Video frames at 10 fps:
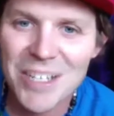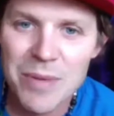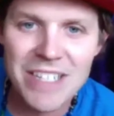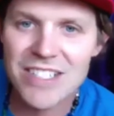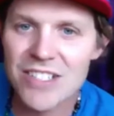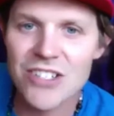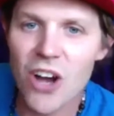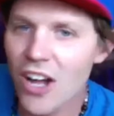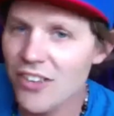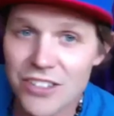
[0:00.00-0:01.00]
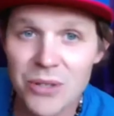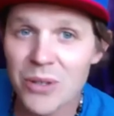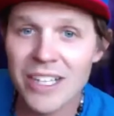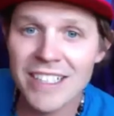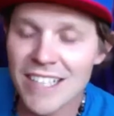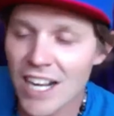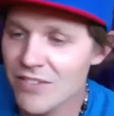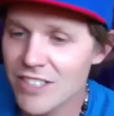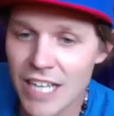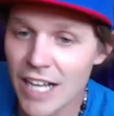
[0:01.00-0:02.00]
Because it's not in the doing.
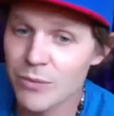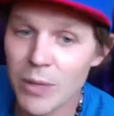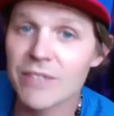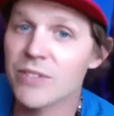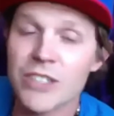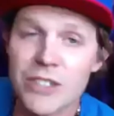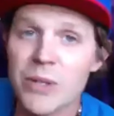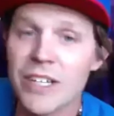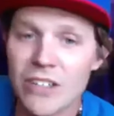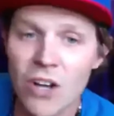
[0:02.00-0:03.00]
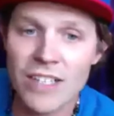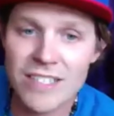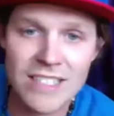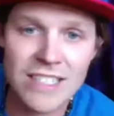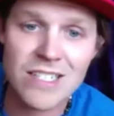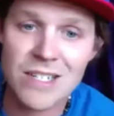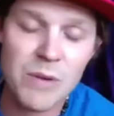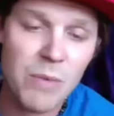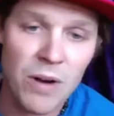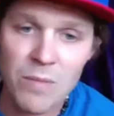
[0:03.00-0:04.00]
I went for doing lots, and this is going to be
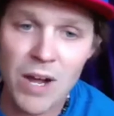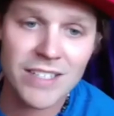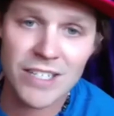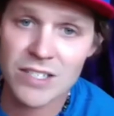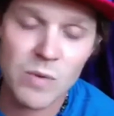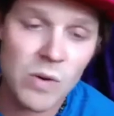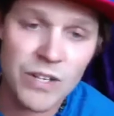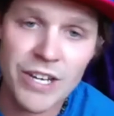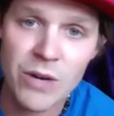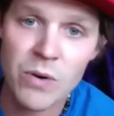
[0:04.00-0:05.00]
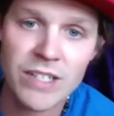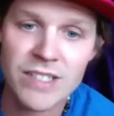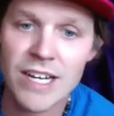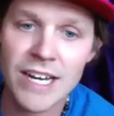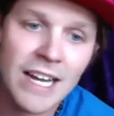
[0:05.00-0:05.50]
part of my testimony here, where it's like